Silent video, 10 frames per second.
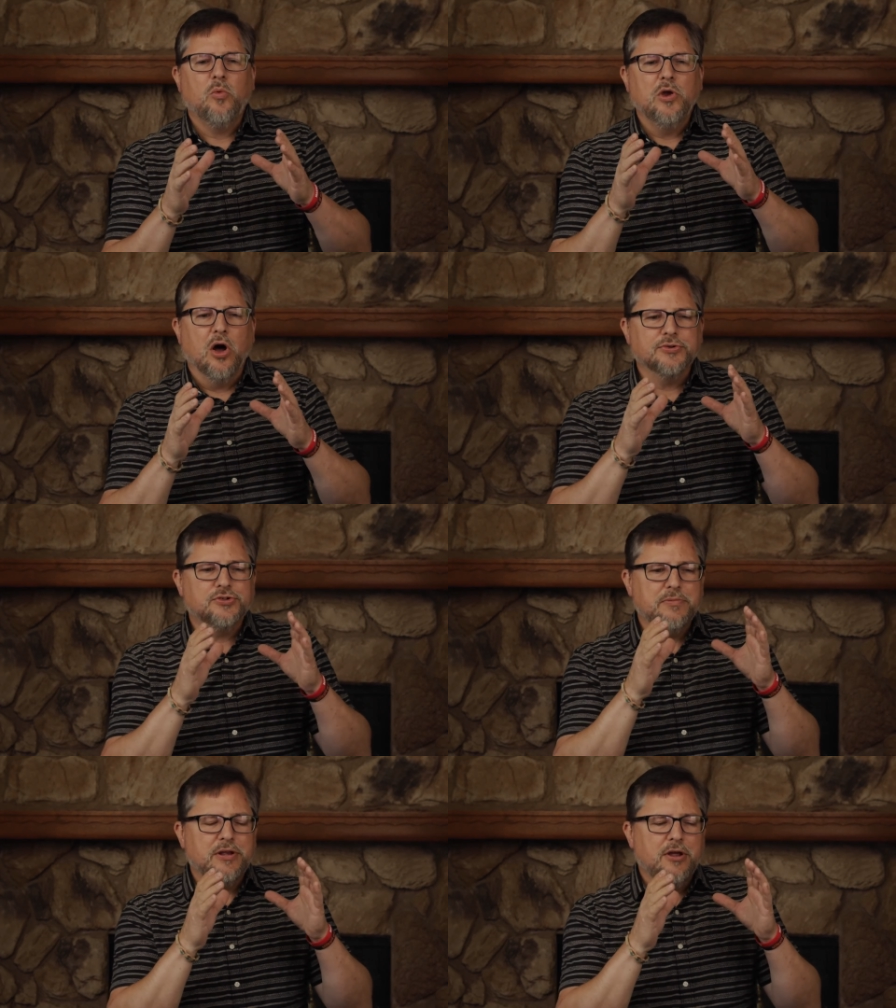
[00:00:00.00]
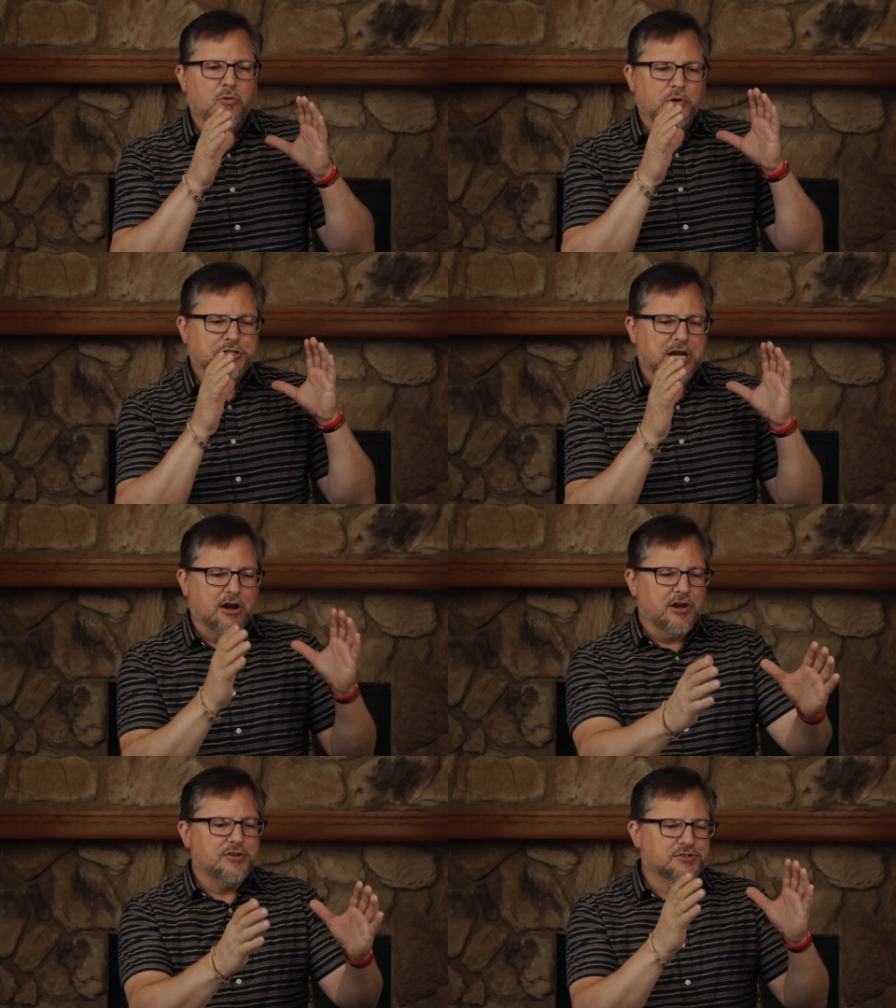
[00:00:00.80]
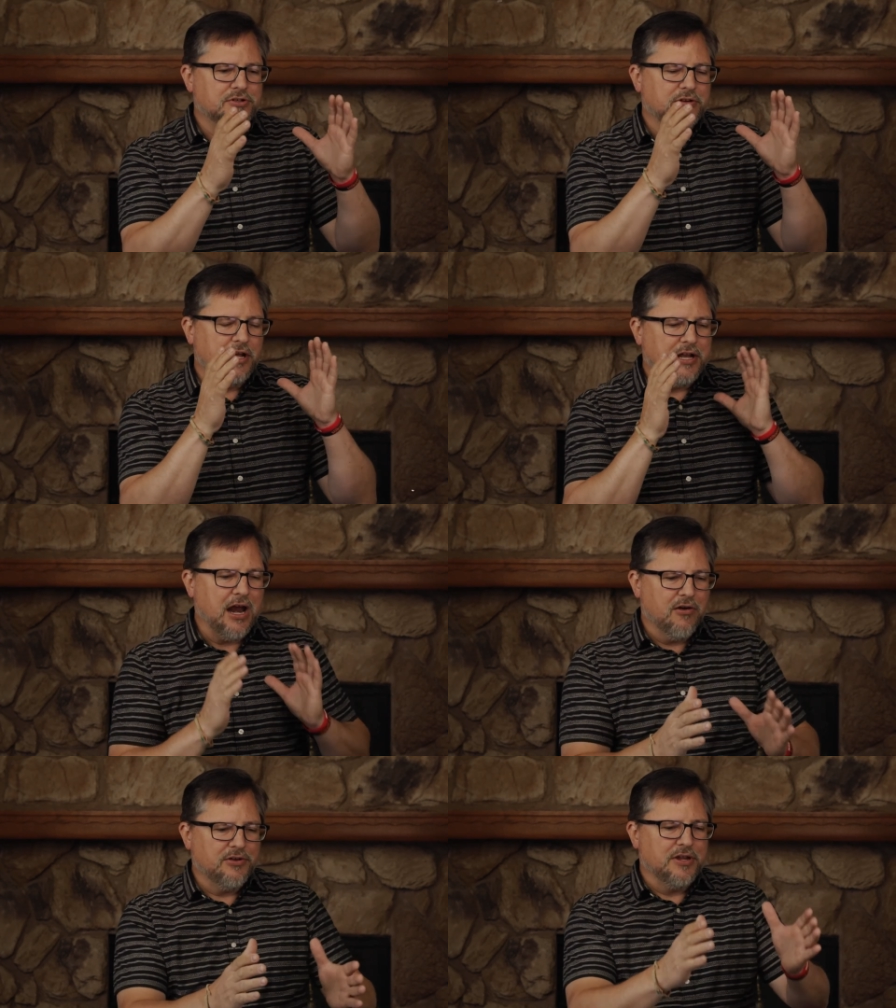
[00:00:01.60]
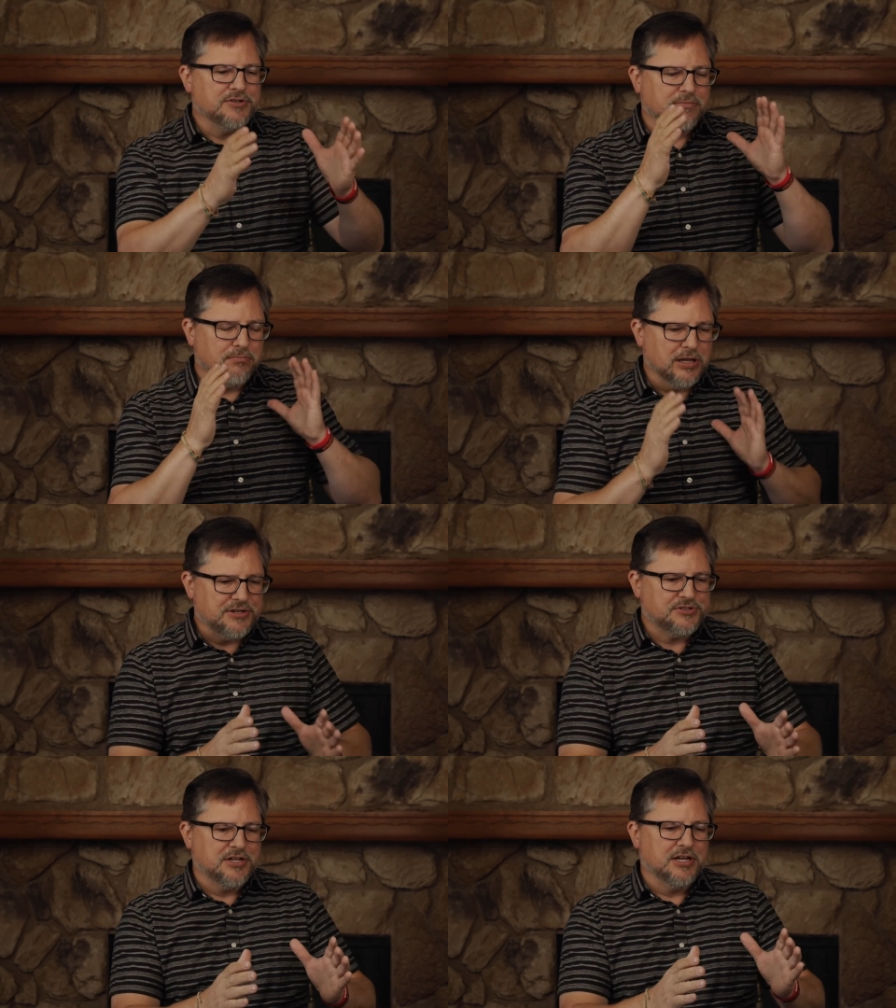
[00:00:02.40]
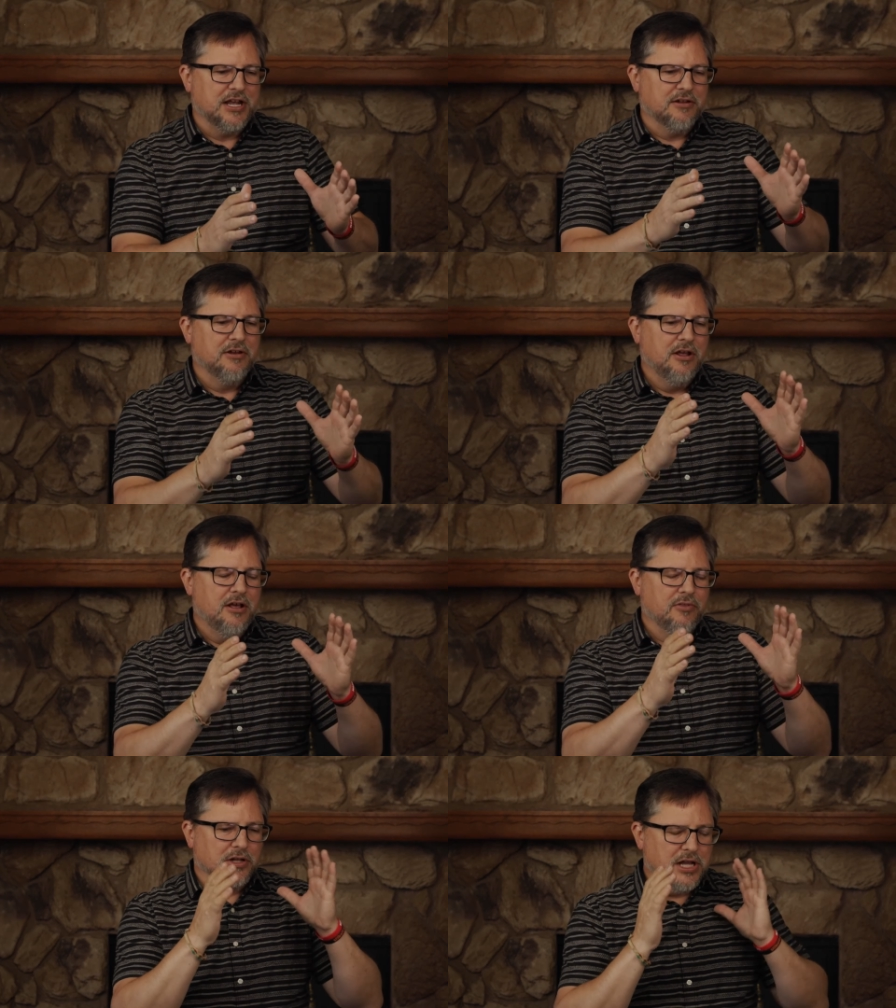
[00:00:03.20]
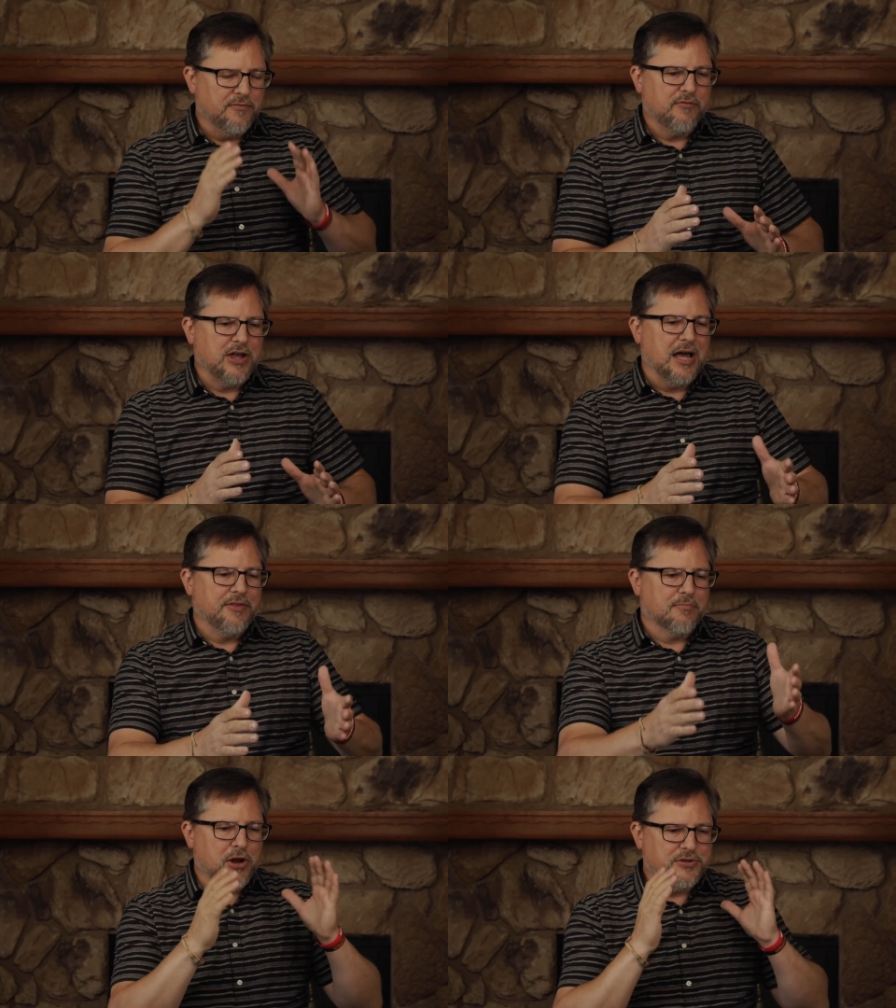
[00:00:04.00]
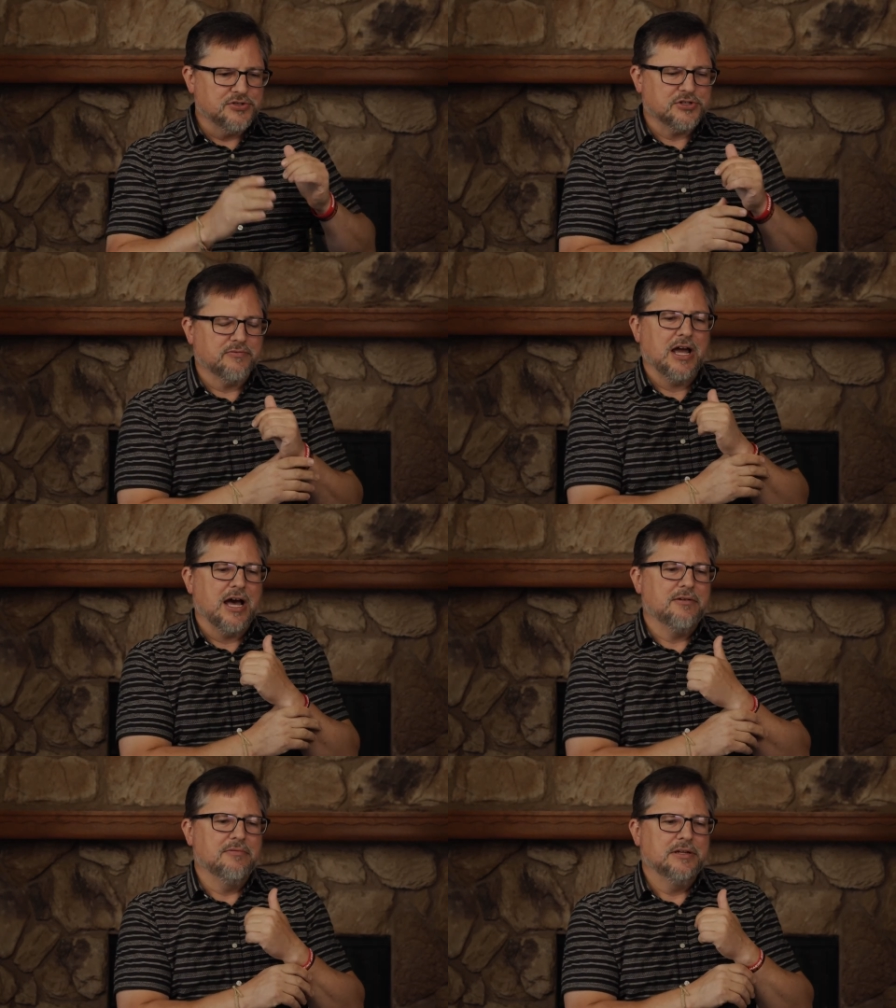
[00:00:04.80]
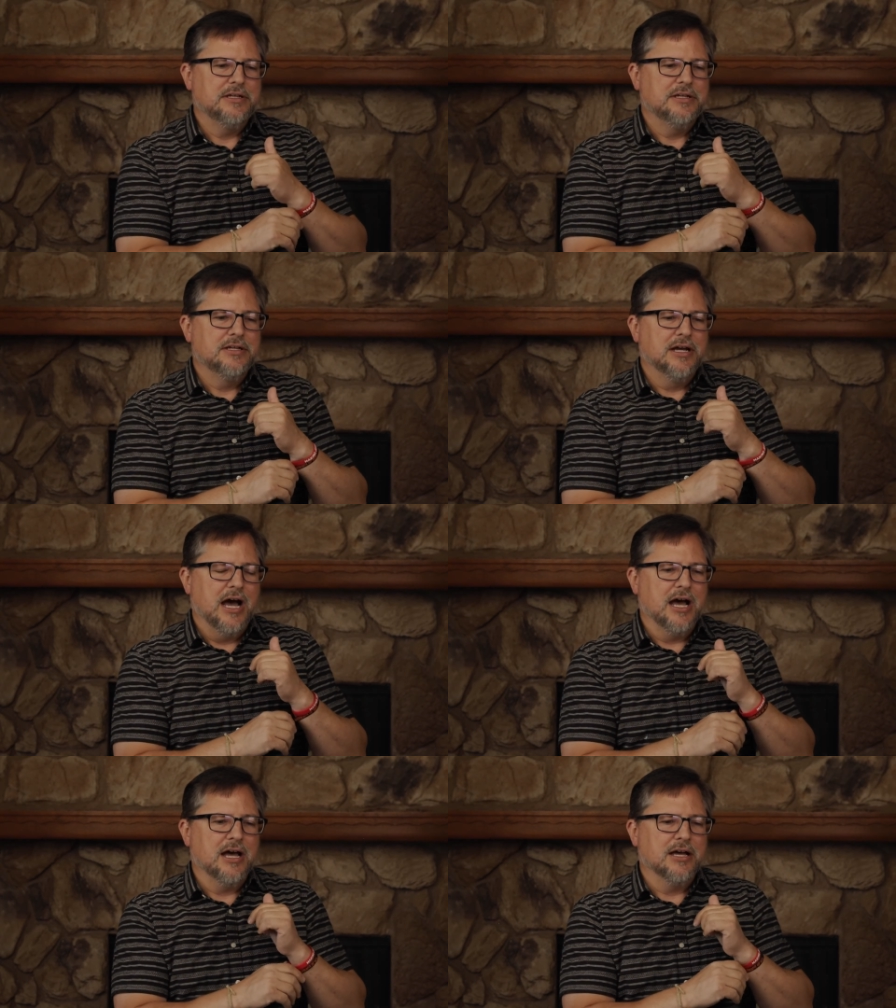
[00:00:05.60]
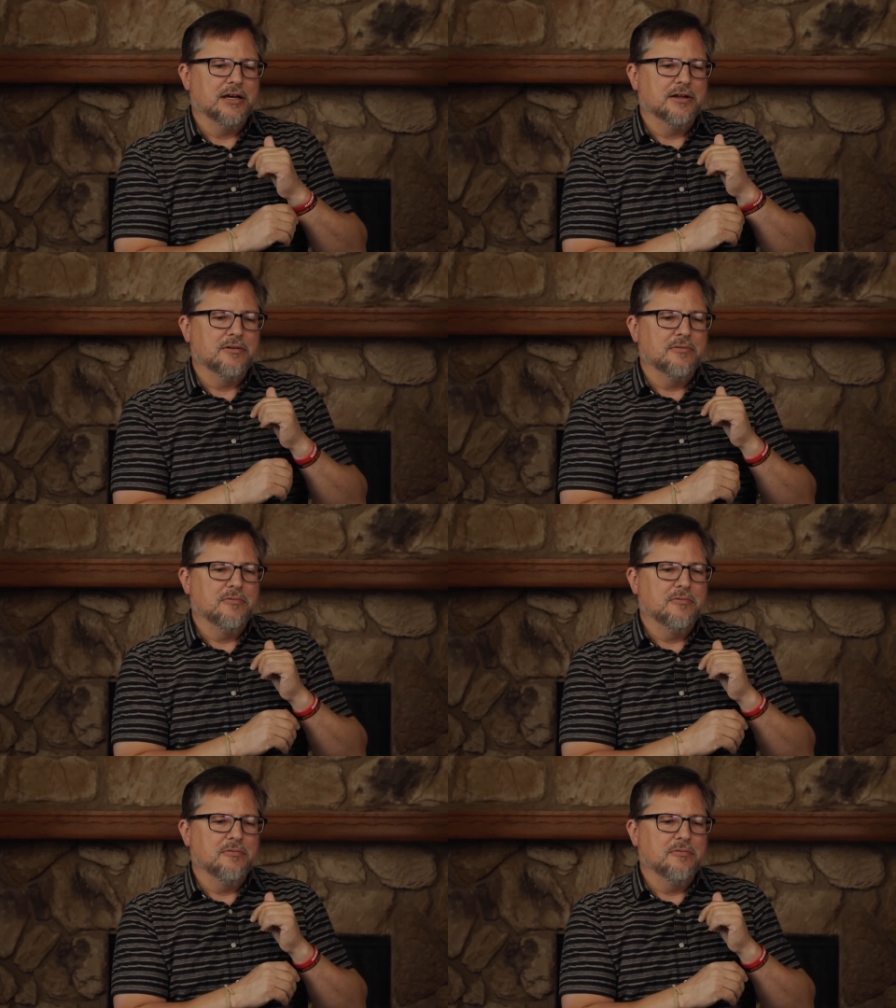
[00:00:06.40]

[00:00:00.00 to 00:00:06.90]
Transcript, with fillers: We also be, which carries inheritance and blessing and the love of God and the presence of God. Uh,